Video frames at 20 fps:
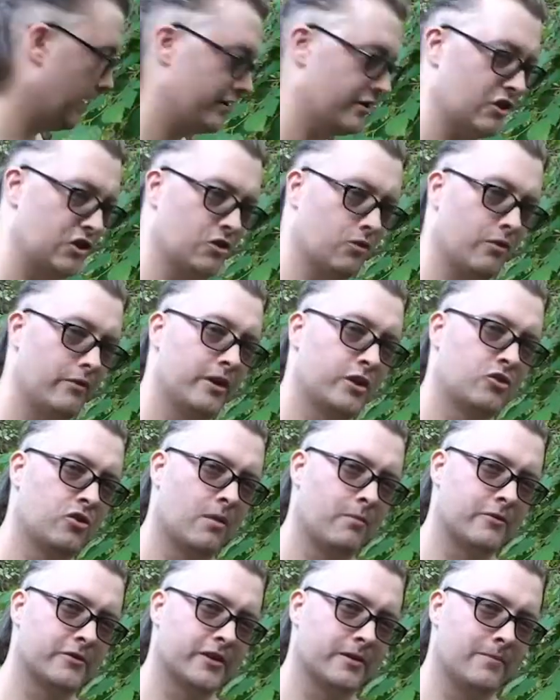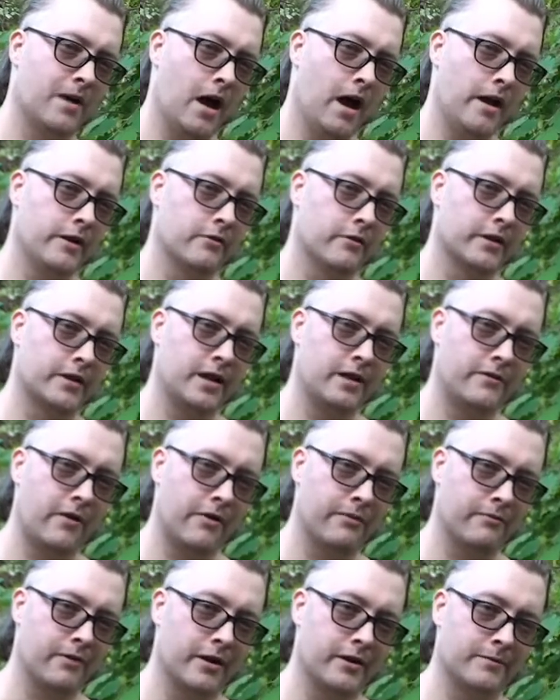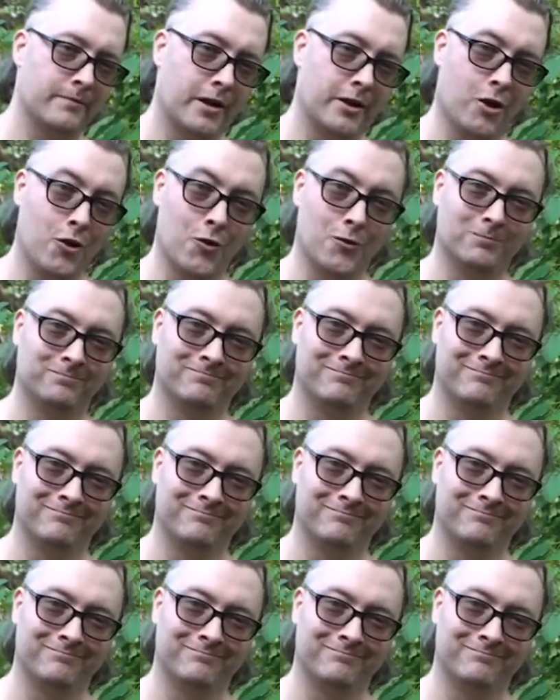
destroy a troublesome hierarchy that threatened my home.